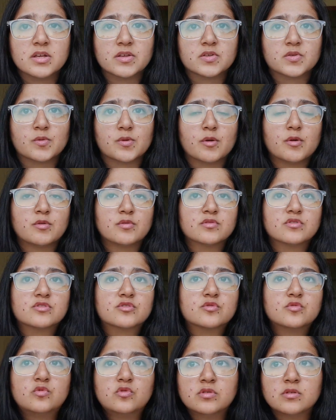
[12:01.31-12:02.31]
So we're going to
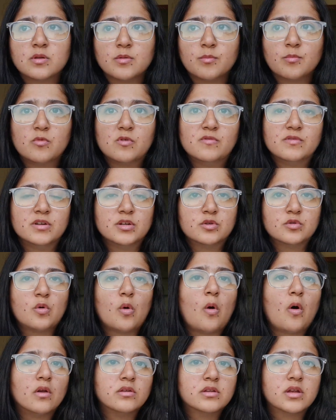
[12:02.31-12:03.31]
soon move into
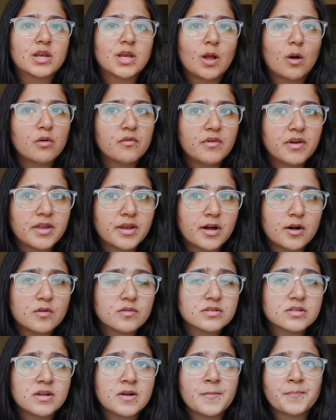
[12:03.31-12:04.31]
on-cloud
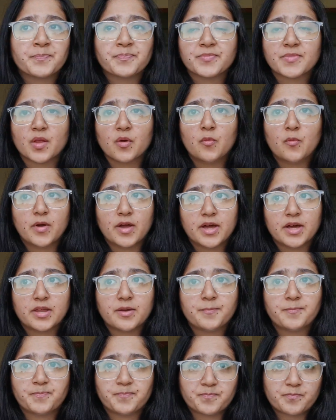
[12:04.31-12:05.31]
warehouse, where
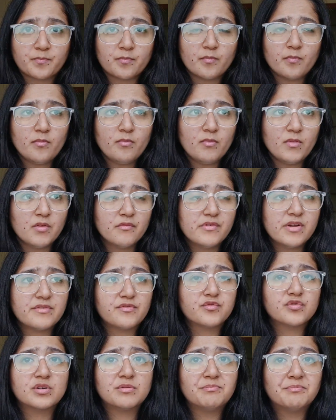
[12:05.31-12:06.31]
we have
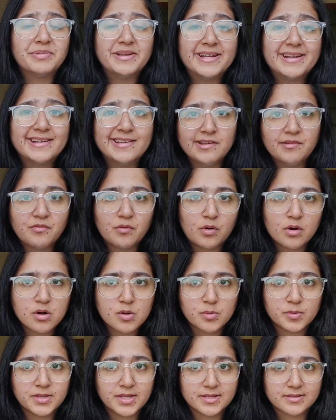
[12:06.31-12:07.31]
to completely
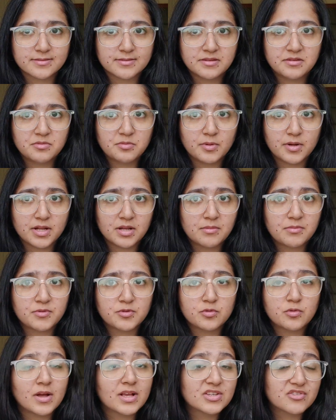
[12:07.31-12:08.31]
work with SQL
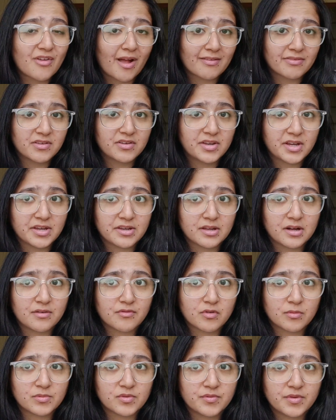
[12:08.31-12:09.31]
to extract the data
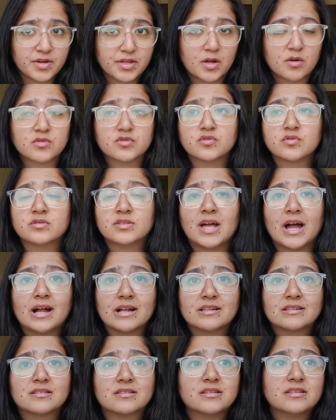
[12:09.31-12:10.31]
from the warehouse. So
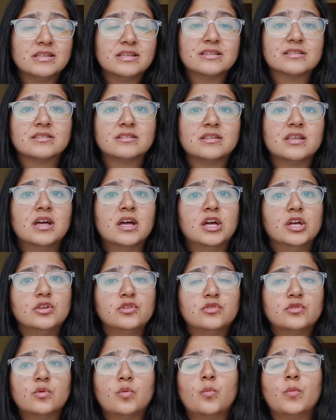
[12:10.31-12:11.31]
that's the reason,
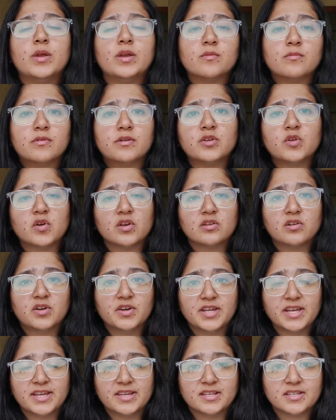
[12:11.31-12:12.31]
you know, whenever you're
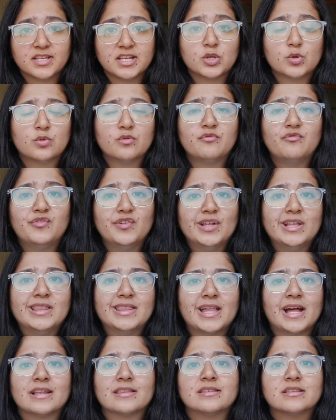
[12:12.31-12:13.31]
learning anything, don't feel
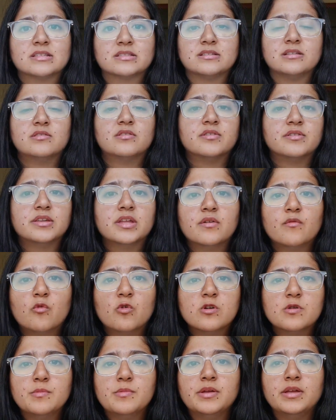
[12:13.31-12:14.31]
that this learning
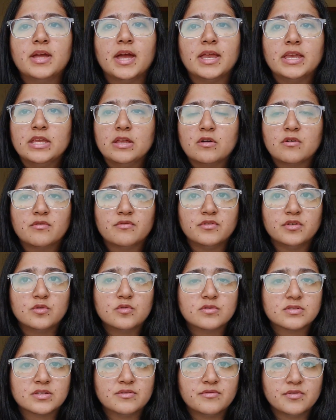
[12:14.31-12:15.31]
won't be any of
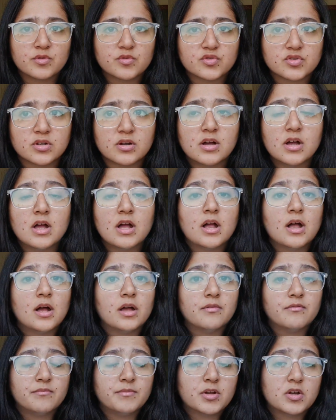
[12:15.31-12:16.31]
use in future,
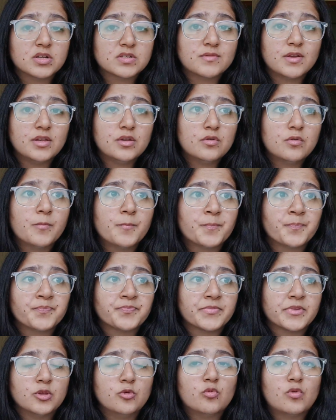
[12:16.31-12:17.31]
because when you
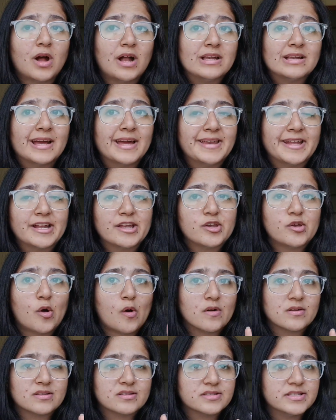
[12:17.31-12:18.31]
can't connect
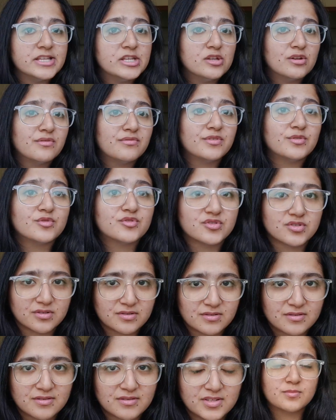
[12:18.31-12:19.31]
dots seeing your
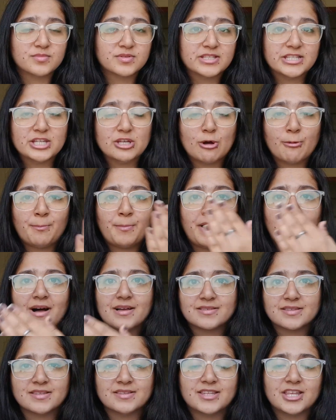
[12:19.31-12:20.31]
future, see your
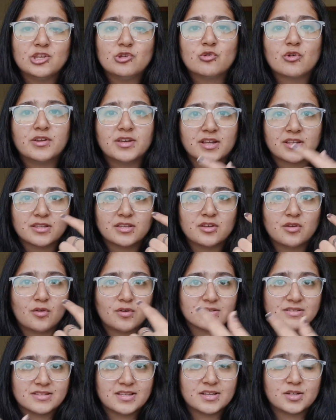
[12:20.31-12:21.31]
past and then you connect the
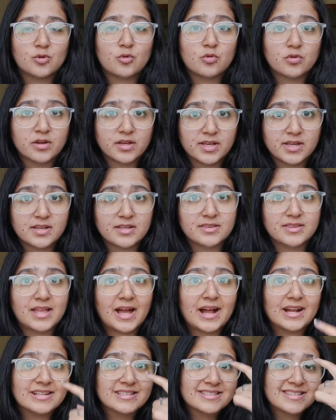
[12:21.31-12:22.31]
dots that okay,
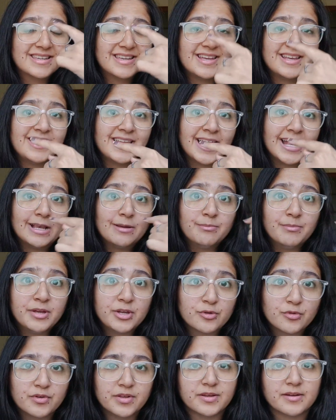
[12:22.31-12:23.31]
that skill helped
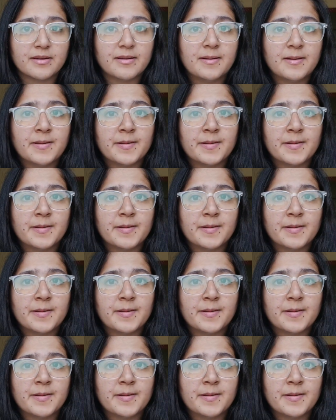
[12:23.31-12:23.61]
me today.